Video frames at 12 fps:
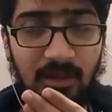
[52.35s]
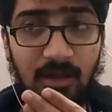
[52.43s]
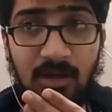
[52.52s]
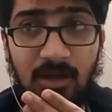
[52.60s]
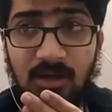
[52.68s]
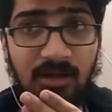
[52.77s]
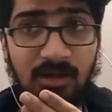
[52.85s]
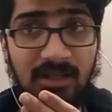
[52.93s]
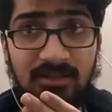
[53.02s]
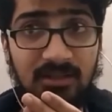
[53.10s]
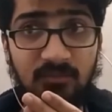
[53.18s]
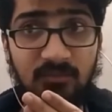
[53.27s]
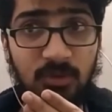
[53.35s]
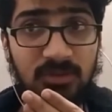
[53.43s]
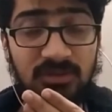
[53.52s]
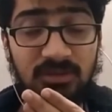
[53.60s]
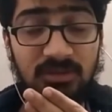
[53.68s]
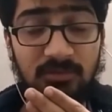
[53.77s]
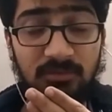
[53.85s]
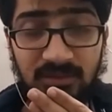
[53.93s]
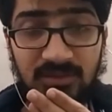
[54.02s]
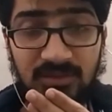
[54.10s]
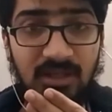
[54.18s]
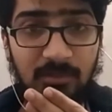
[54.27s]
and it was
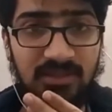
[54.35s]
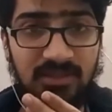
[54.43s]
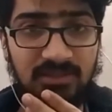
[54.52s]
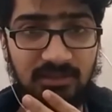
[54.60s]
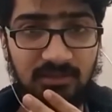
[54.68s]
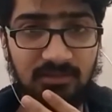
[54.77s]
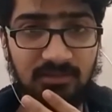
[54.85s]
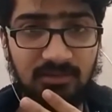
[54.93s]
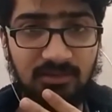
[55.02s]
really amazing.